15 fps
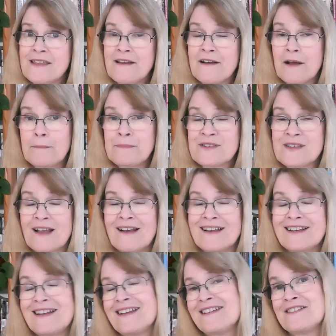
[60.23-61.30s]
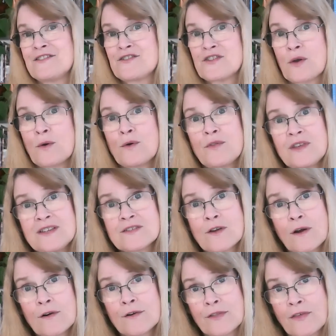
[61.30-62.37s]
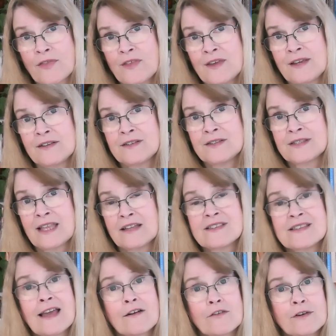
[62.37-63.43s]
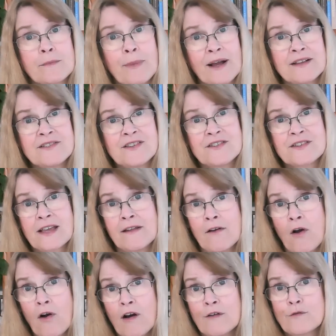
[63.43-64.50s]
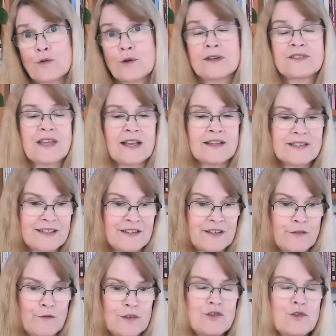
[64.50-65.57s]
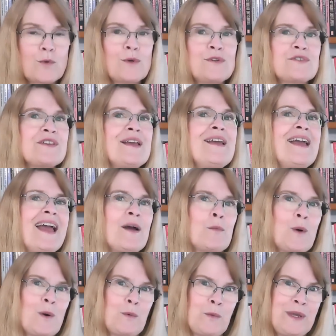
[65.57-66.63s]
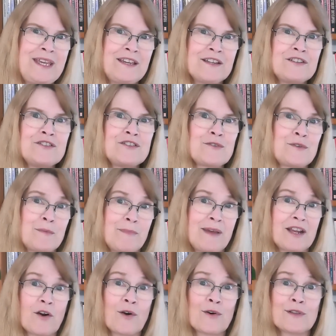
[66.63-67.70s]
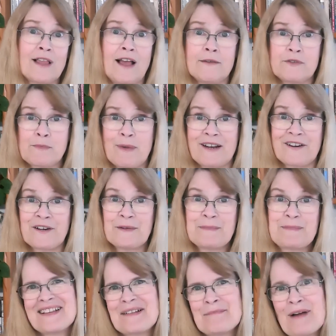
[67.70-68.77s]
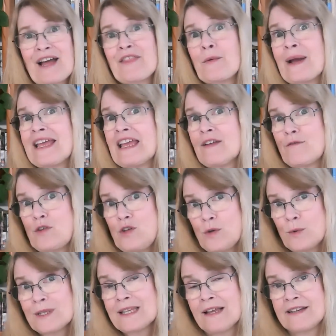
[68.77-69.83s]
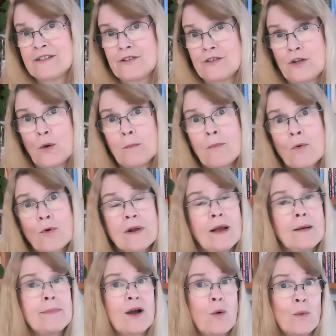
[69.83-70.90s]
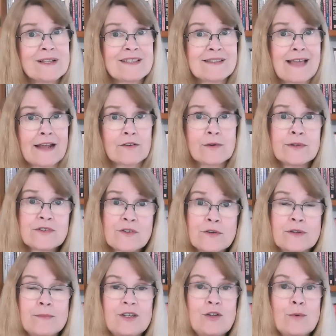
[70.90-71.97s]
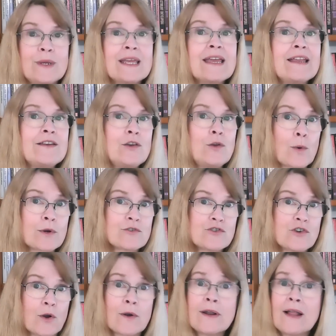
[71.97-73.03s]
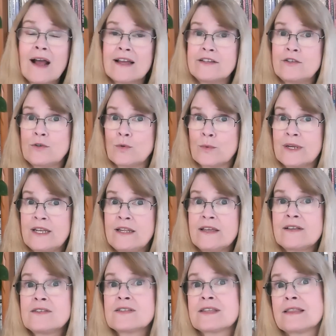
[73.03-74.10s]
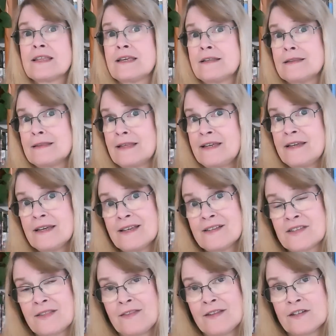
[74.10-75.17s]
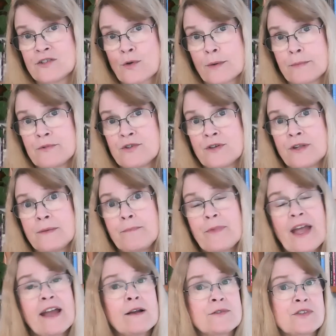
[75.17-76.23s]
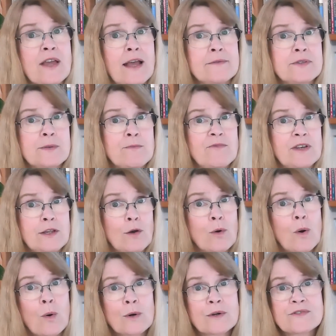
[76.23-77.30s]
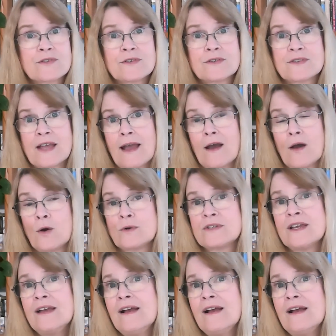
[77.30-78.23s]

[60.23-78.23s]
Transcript: the upside. And so these are the things that Saturn in Pisces can offer us as individuals and what we can do to make our lives better. By the way, if you would like to know more about what Saturn is going to be doing in your chart, I do readings. The link is in the description. I also have some video courses out.